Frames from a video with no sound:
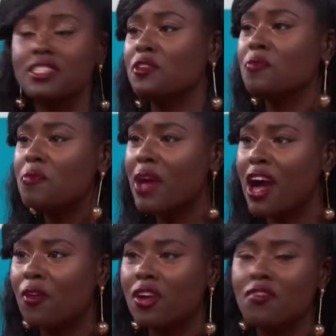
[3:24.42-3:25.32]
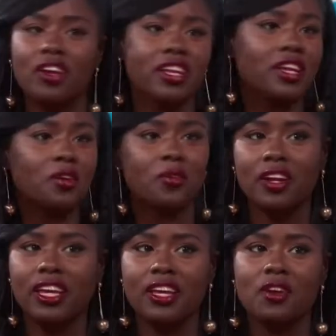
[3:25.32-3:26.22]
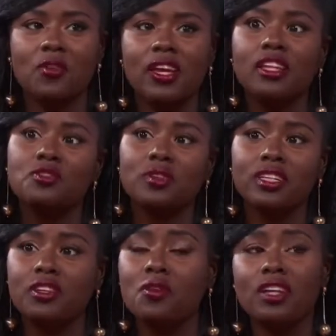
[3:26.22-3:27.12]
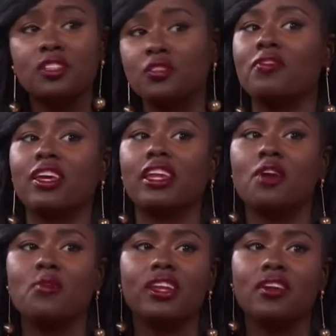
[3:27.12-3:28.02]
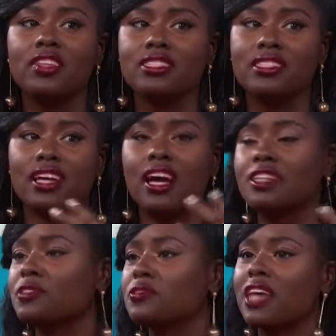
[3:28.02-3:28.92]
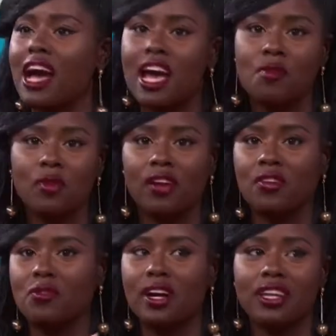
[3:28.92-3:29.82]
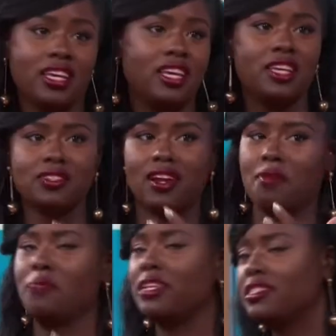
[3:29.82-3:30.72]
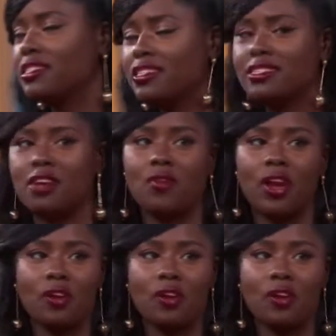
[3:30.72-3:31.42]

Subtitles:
His superpower, and for any career king and queen, is really you are driven. And we know this is a hustle time where everyone is starting businesses at